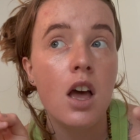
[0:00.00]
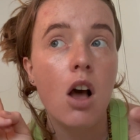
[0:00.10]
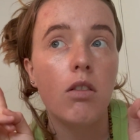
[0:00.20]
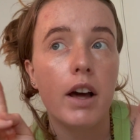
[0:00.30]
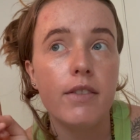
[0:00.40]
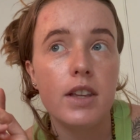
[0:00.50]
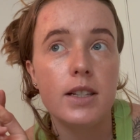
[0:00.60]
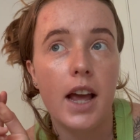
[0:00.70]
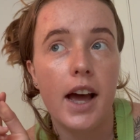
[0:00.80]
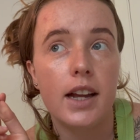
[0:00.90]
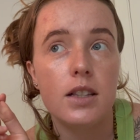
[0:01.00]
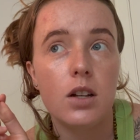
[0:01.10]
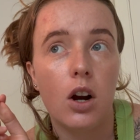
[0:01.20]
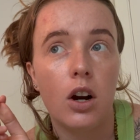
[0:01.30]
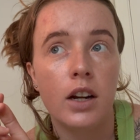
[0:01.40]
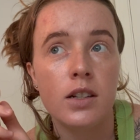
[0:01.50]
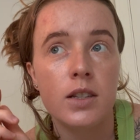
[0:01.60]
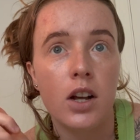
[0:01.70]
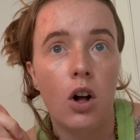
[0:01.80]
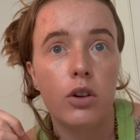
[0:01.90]
A lot of these hats are
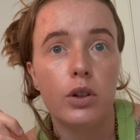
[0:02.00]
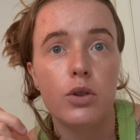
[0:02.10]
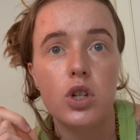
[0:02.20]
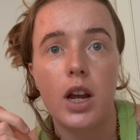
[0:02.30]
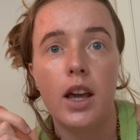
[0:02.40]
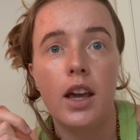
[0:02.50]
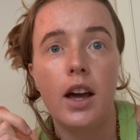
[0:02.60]
honestly all crochet.